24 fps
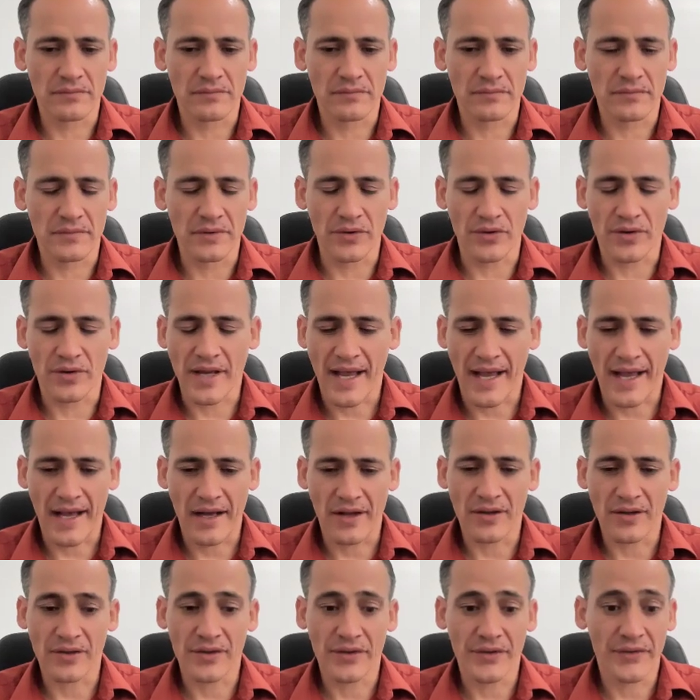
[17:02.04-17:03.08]

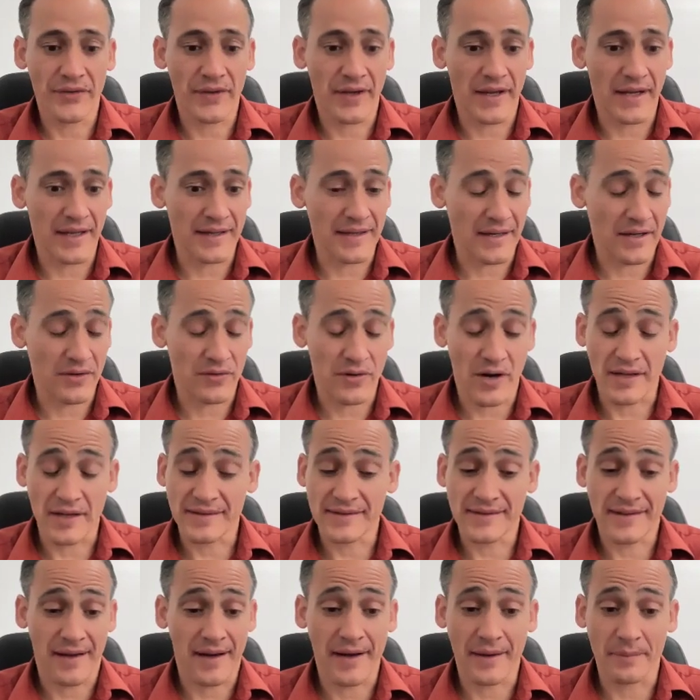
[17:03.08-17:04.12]
locales and across
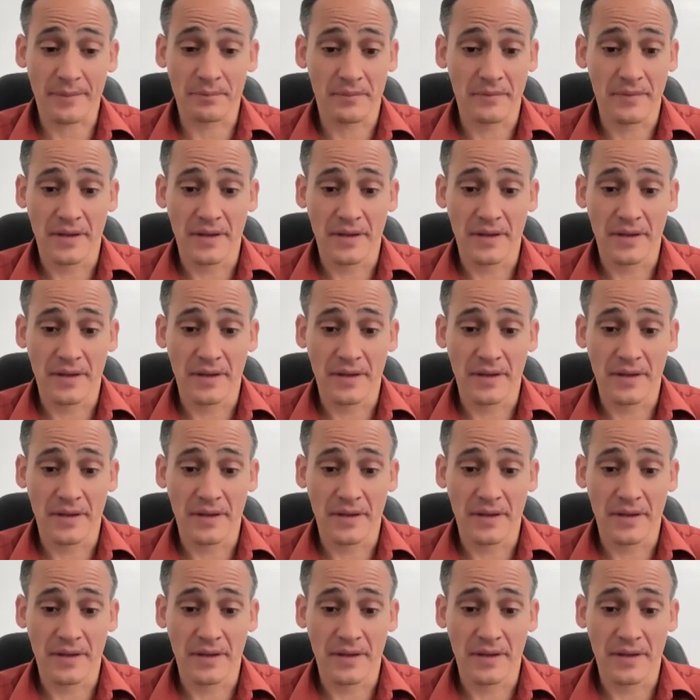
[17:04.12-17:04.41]
time.